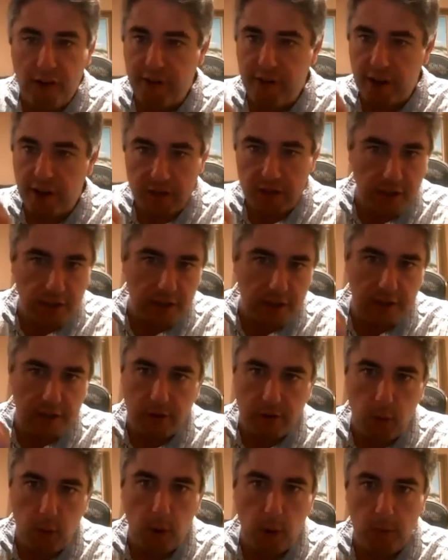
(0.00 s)
functioning
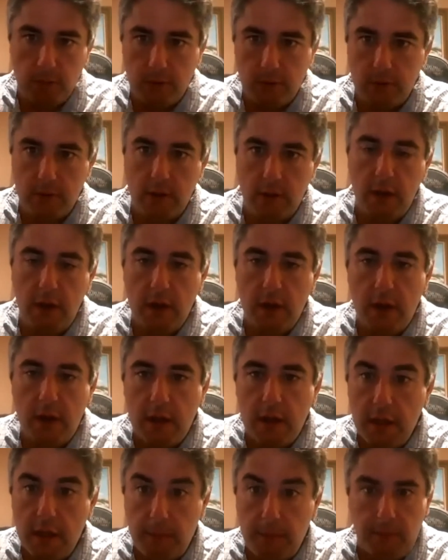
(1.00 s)
quotes.
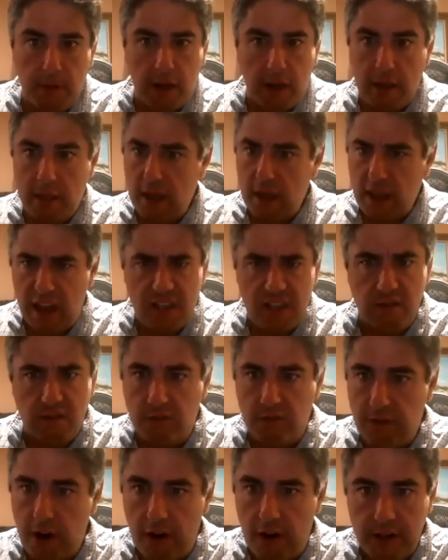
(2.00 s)
The kids are
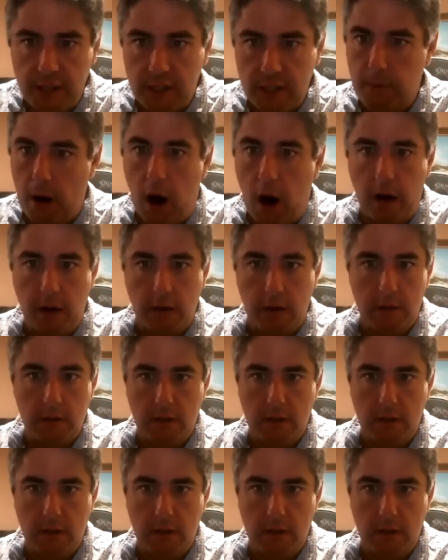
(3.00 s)
very smart.